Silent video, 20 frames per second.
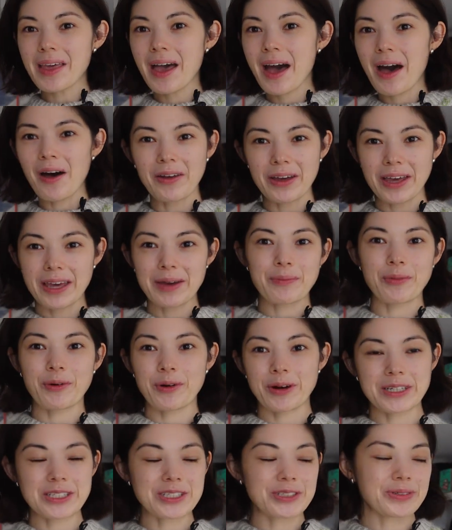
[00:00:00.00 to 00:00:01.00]
I'll get
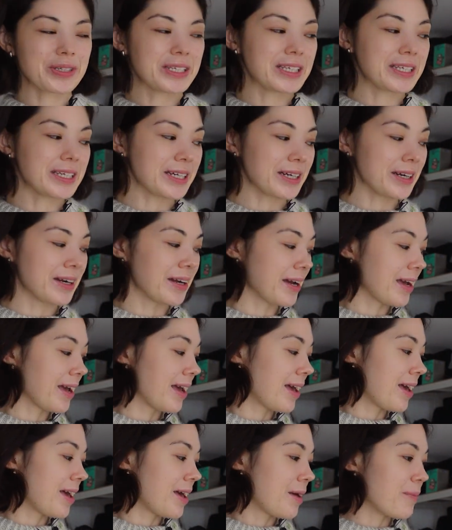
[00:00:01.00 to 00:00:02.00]
more into it here.
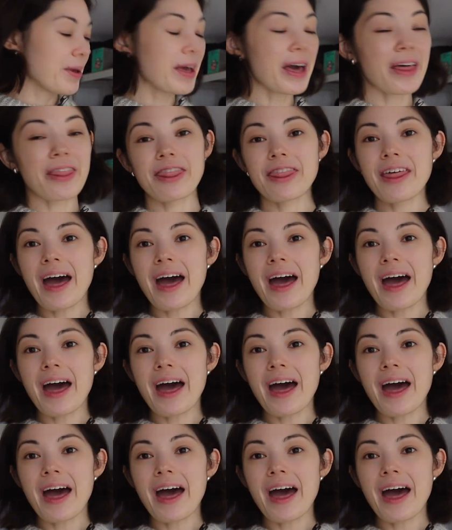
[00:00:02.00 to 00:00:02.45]
But yeah,